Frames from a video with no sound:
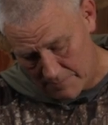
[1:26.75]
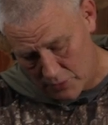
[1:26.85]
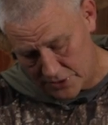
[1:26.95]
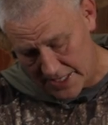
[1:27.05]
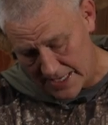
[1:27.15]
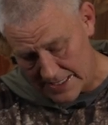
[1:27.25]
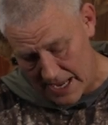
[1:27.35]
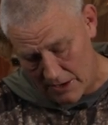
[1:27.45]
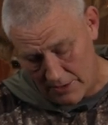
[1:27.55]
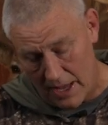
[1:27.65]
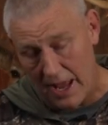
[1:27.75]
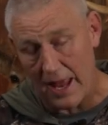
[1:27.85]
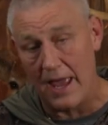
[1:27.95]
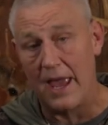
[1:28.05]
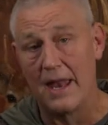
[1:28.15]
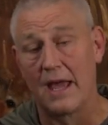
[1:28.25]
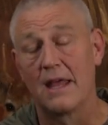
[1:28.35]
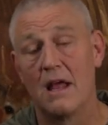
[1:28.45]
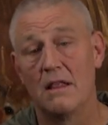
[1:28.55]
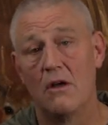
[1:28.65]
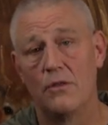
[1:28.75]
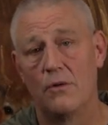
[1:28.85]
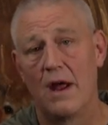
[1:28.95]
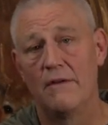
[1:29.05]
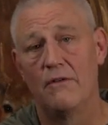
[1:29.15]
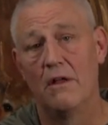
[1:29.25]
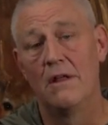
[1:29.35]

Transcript: push that down, and I can unload the rifle.